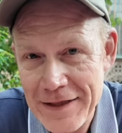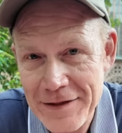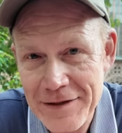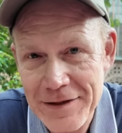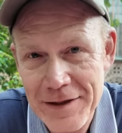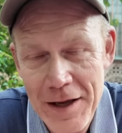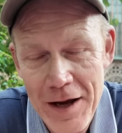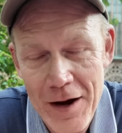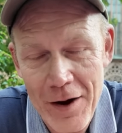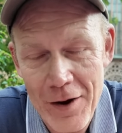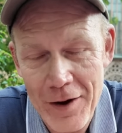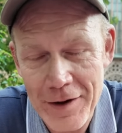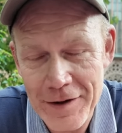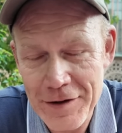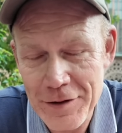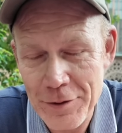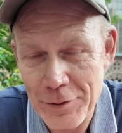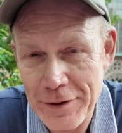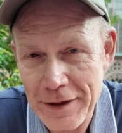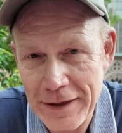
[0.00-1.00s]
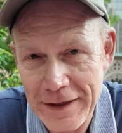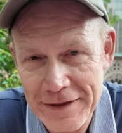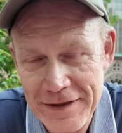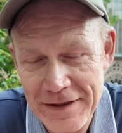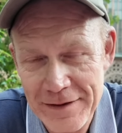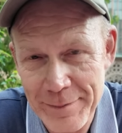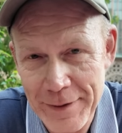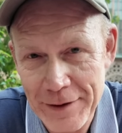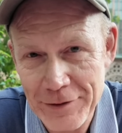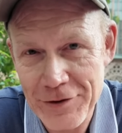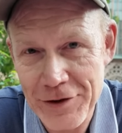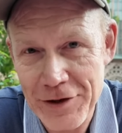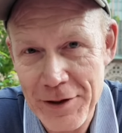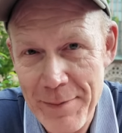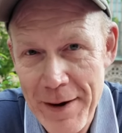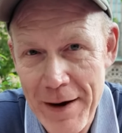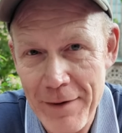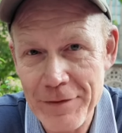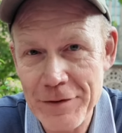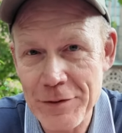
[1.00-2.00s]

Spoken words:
Just, oh, it's so delicious, melts in your mouth.